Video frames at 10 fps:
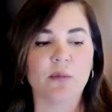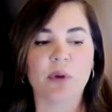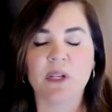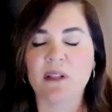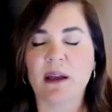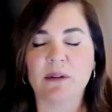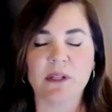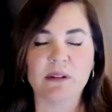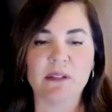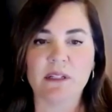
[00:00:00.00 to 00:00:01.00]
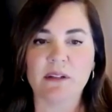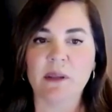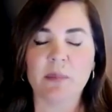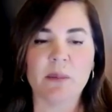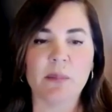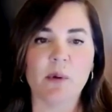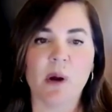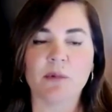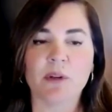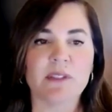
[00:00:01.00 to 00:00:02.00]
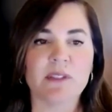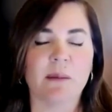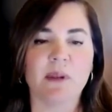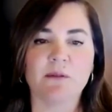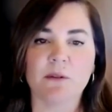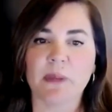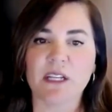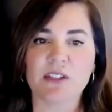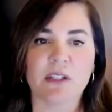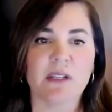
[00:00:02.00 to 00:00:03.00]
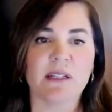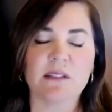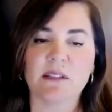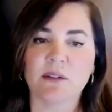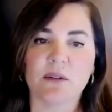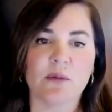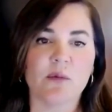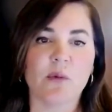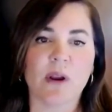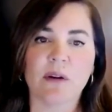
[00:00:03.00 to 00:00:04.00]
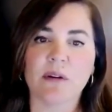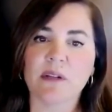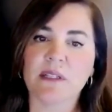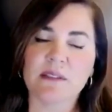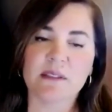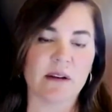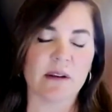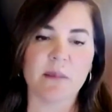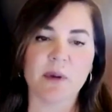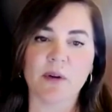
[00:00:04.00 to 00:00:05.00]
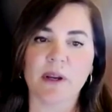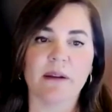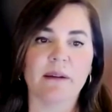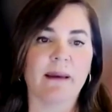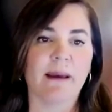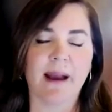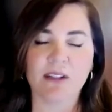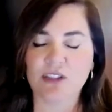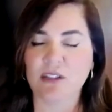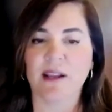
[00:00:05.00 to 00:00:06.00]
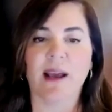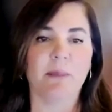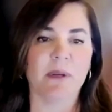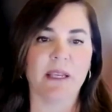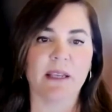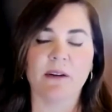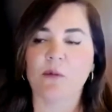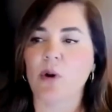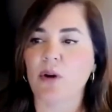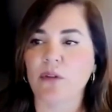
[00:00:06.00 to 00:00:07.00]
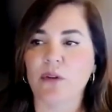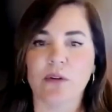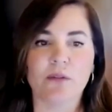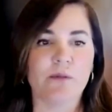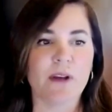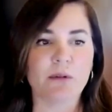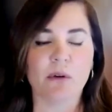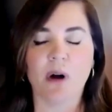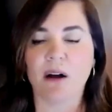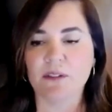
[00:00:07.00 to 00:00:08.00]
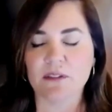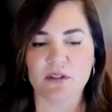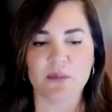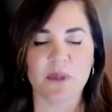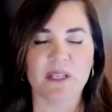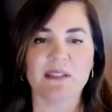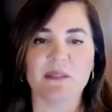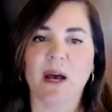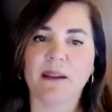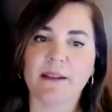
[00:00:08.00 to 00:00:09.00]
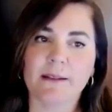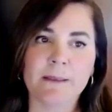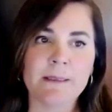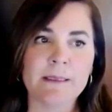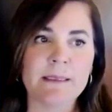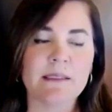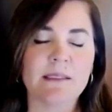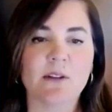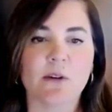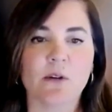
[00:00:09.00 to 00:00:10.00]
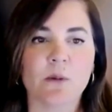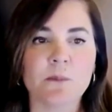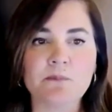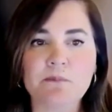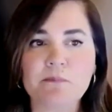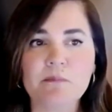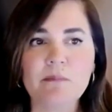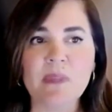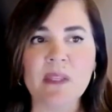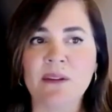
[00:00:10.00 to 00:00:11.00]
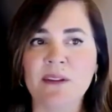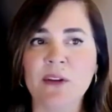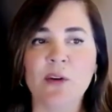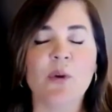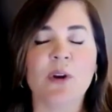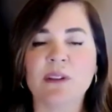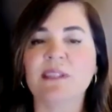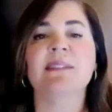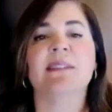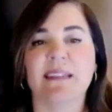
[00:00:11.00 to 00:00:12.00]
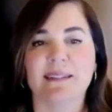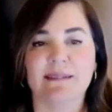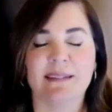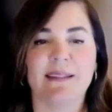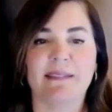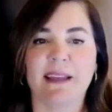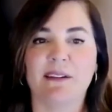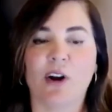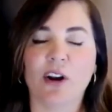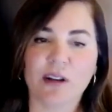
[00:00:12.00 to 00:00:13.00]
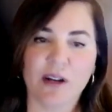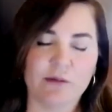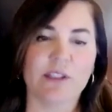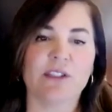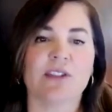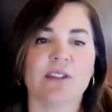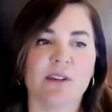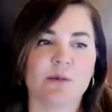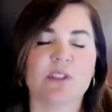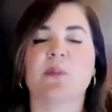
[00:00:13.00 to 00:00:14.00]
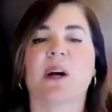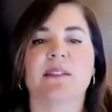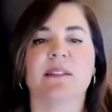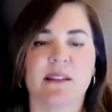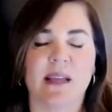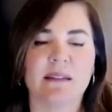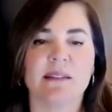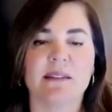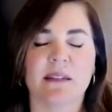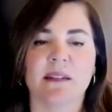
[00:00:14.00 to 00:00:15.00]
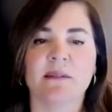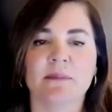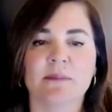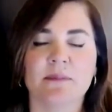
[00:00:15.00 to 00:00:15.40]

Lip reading: pretty loud and clear that people want real-time information as to where is their immigrant action happening, where are their federal officers being spotted. So, we're listening, and then our coverage responds to that listening.